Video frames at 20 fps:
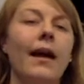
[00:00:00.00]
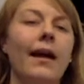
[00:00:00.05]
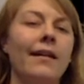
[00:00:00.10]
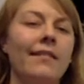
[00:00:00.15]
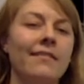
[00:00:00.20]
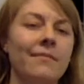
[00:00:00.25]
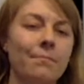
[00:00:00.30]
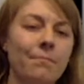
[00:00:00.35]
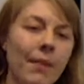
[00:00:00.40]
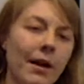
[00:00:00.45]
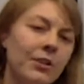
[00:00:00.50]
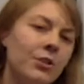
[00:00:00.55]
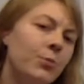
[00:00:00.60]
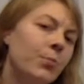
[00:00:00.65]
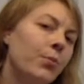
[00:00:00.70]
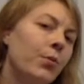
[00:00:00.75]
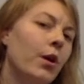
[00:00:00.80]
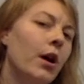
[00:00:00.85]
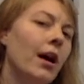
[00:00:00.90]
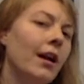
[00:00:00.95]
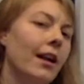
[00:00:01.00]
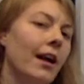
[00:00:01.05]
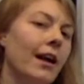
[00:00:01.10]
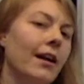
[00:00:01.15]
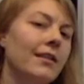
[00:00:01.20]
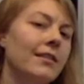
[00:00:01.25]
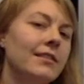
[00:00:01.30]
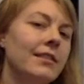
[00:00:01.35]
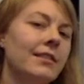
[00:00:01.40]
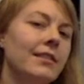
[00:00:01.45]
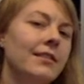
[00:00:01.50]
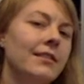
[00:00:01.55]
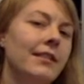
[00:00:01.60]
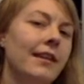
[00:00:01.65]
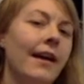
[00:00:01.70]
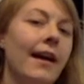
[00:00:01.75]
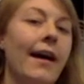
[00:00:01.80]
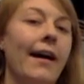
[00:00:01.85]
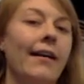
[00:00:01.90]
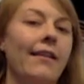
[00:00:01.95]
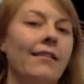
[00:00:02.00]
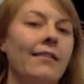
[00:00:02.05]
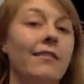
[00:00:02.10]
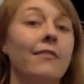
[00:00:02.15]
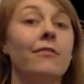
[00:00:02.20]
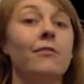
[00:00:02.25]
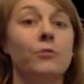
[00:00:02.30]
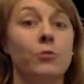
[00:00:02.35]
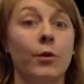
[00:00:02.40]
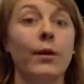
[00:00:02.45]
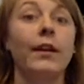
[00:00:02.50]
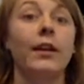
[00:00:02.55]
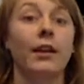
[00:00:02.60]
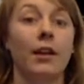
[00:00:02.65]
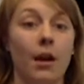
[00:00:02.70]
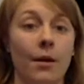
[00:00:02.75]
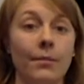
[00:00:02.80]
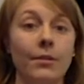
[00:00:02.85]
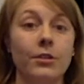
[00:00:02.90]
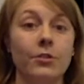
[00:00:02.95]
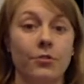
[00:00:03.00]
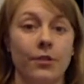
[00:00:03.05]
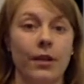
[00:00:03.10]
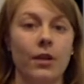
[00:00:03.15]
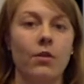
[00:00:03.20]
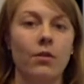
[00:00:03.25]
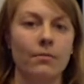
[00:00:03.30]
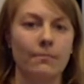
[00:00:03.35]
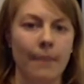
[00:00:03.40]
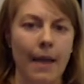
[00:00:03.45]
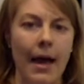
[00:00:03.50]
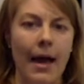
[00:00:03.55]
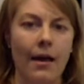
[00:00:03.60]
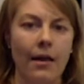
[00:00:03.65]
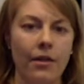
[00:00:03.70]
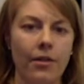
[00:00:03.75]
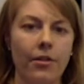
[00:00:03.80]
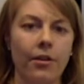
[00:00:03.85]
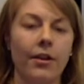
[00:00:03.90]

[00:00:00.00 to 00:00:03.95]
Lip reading: as much product as stoichiometry or math,